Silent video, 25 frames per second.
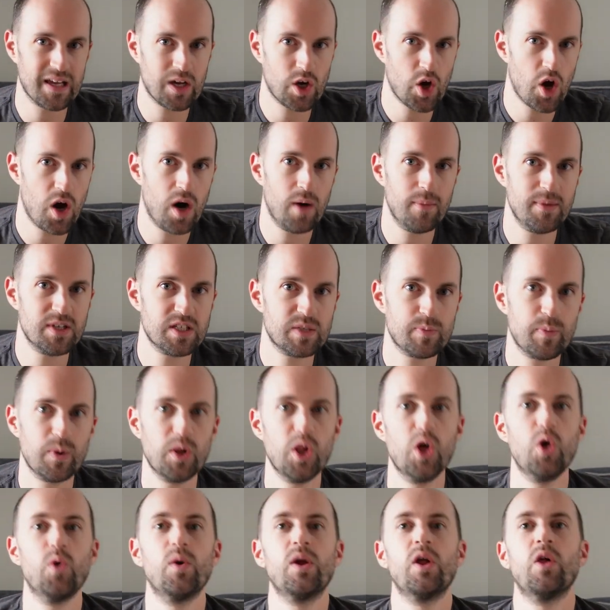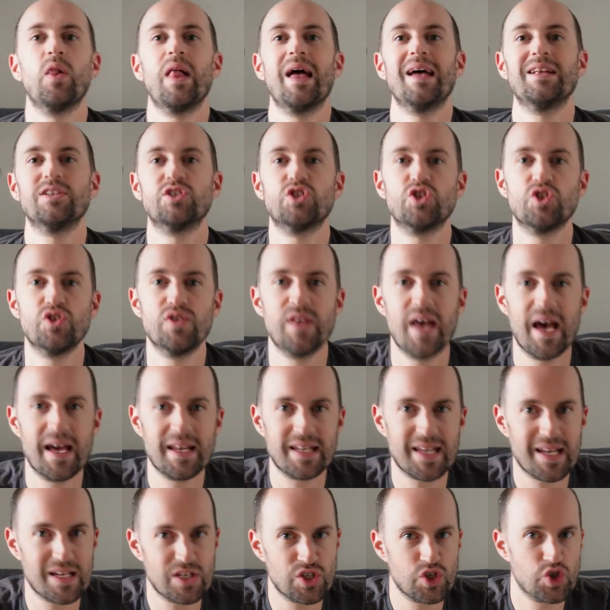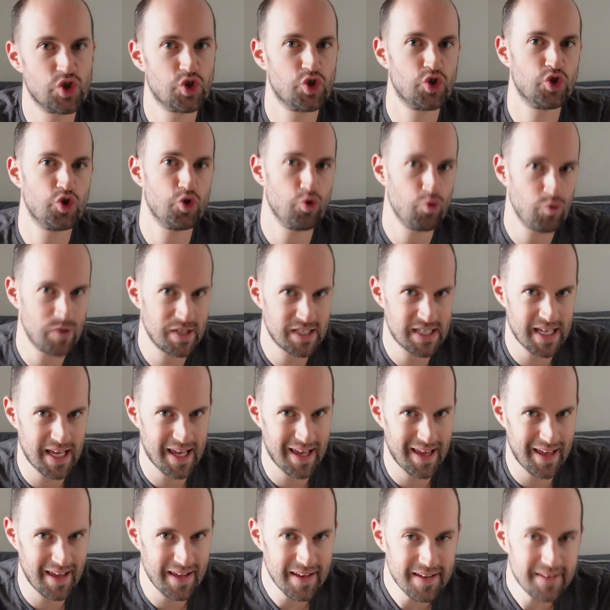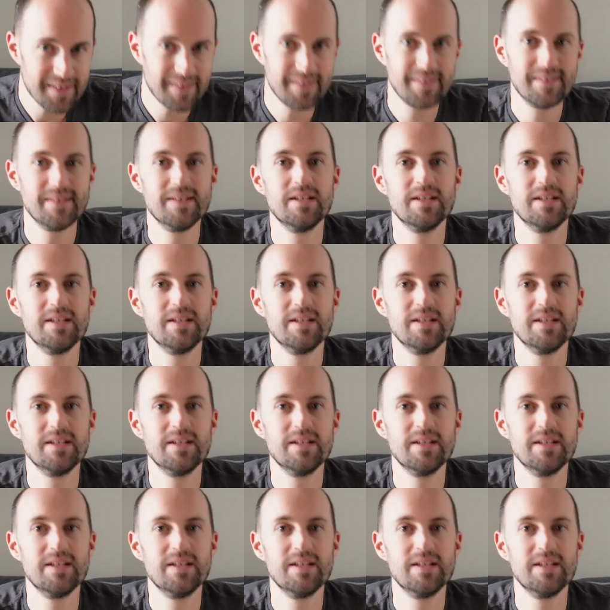comments below and I'll answer that as soon as I can.